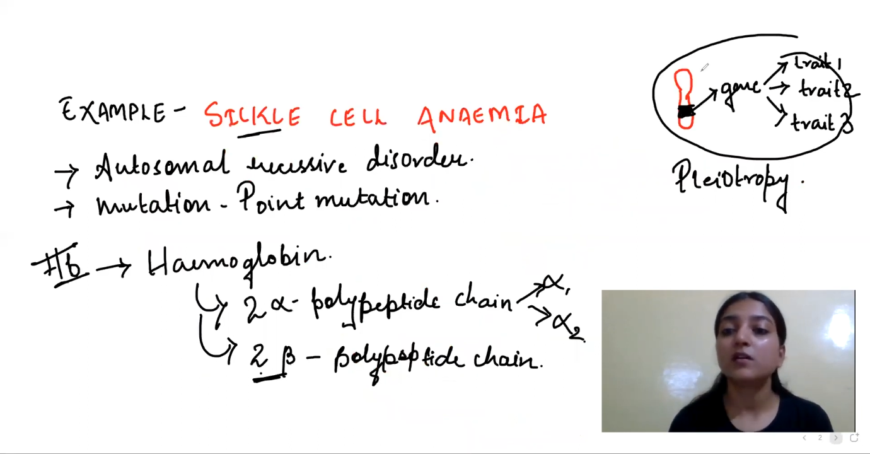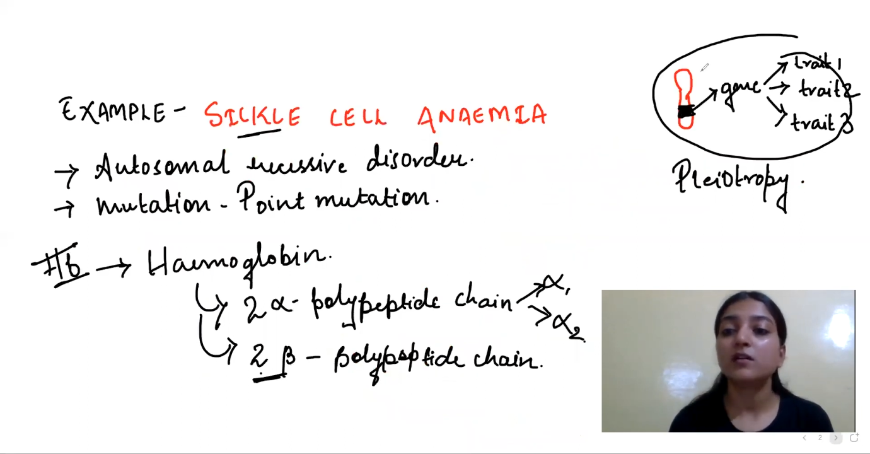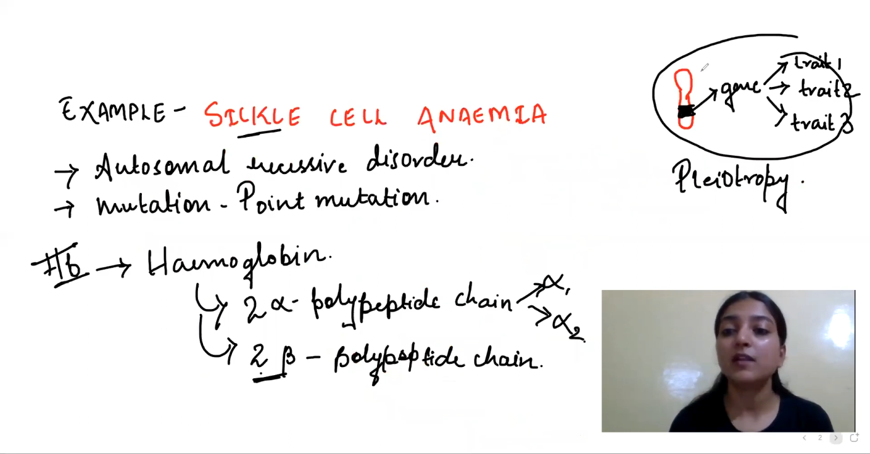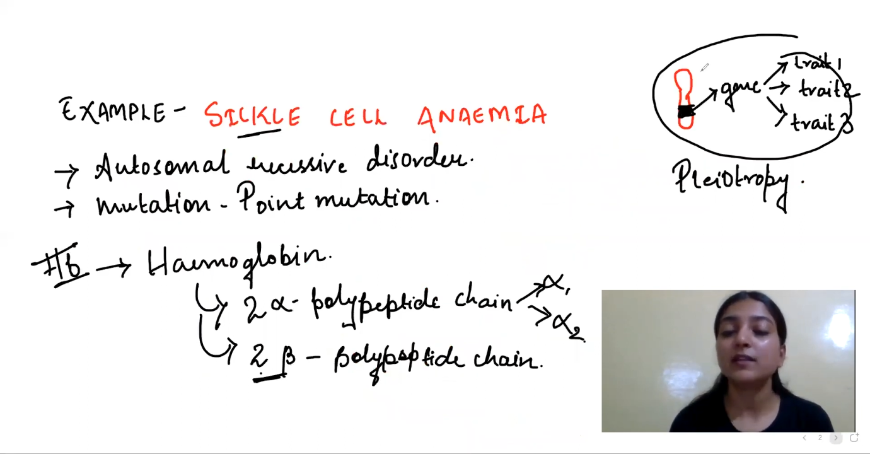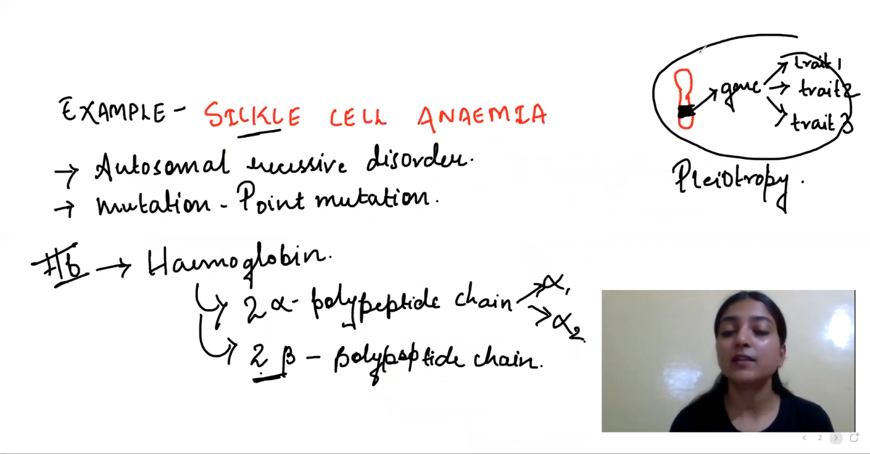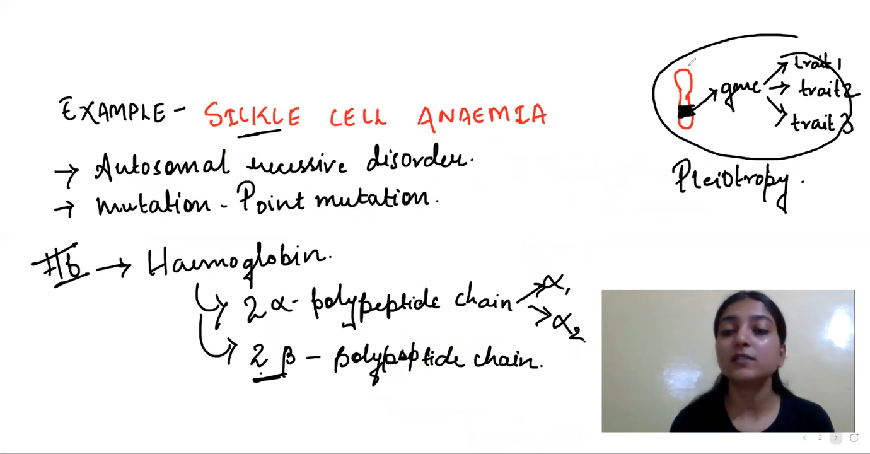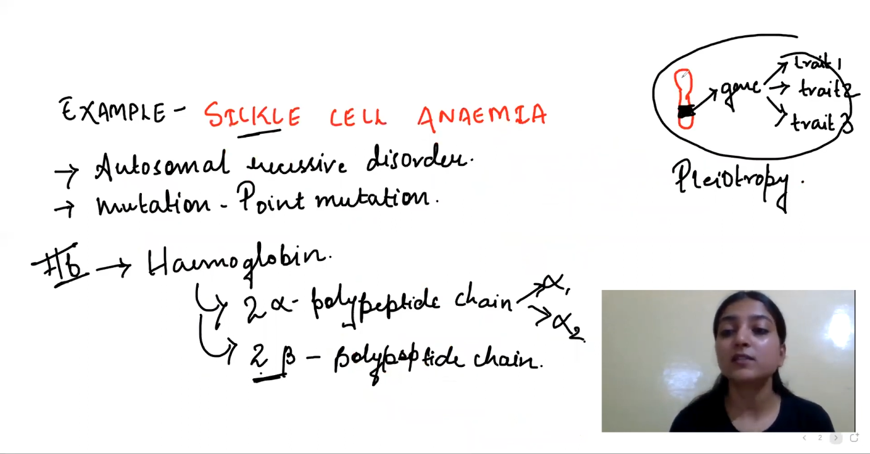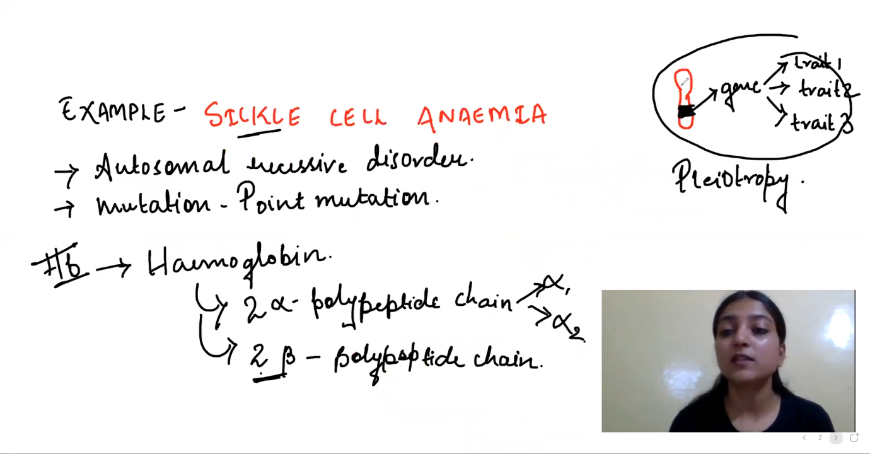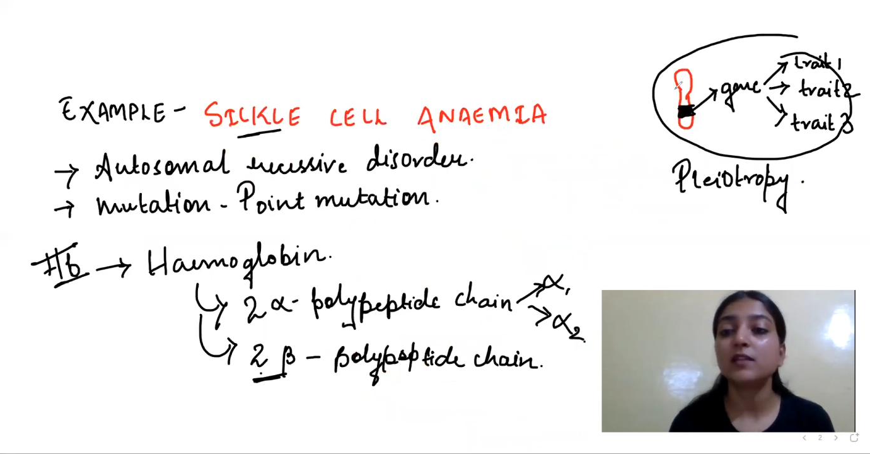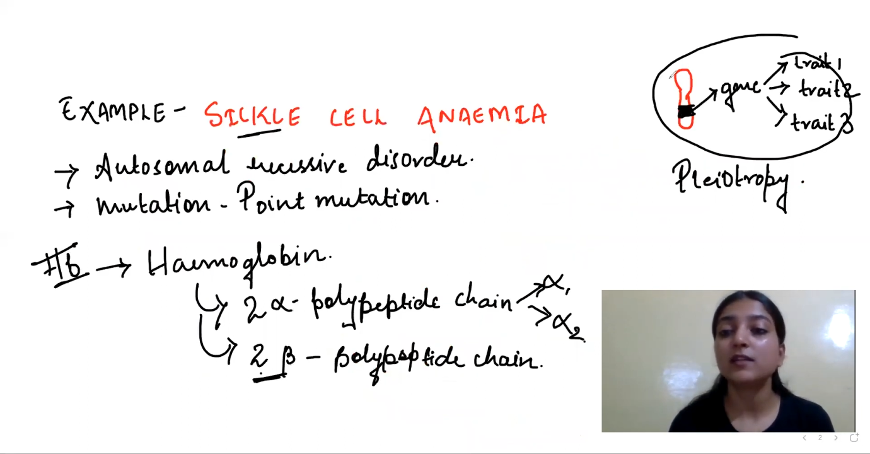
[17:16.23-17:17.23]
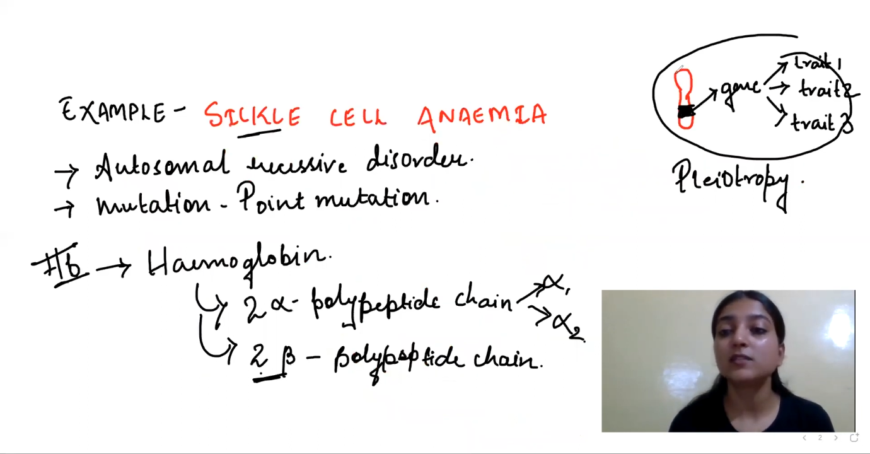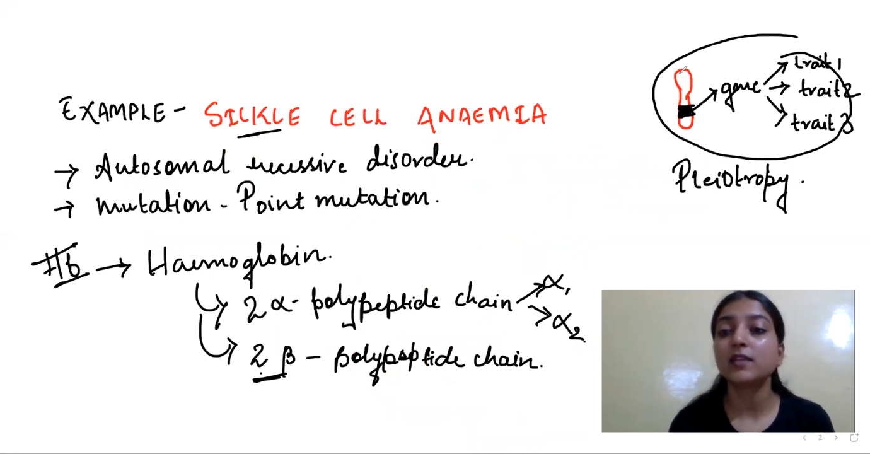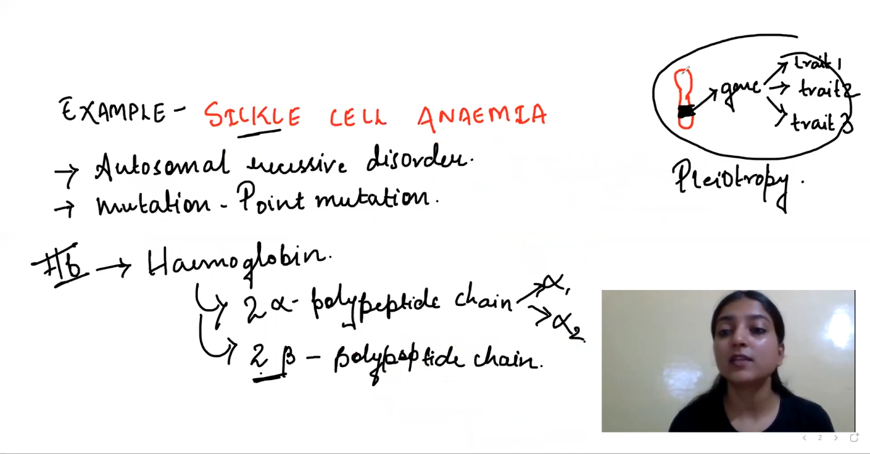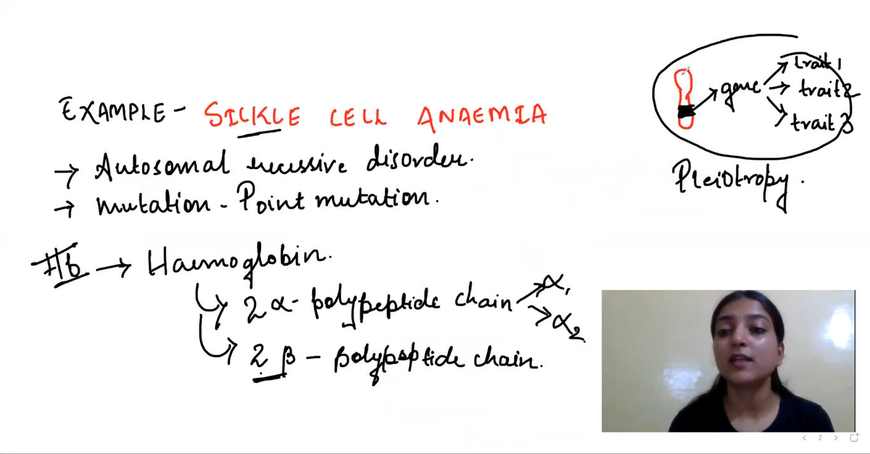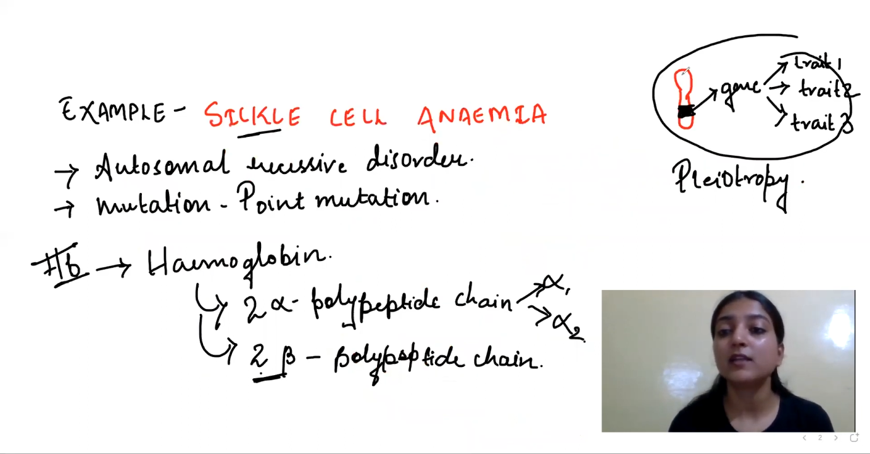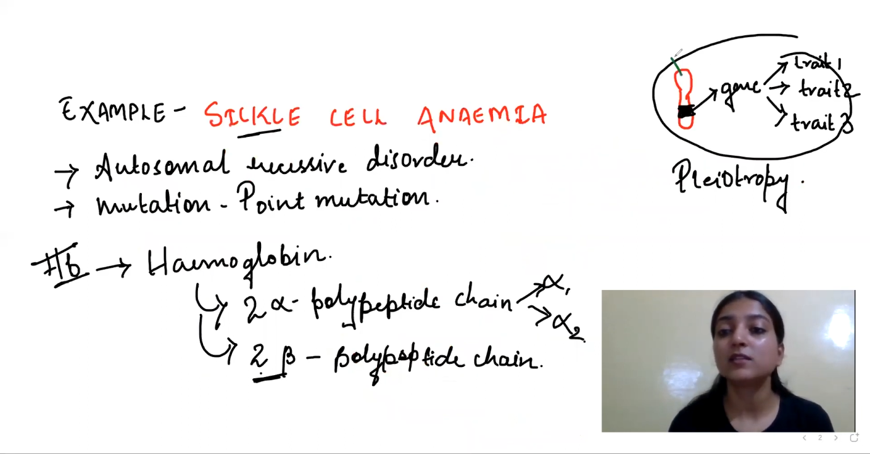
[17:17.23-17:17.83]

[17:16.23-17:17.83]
let us say that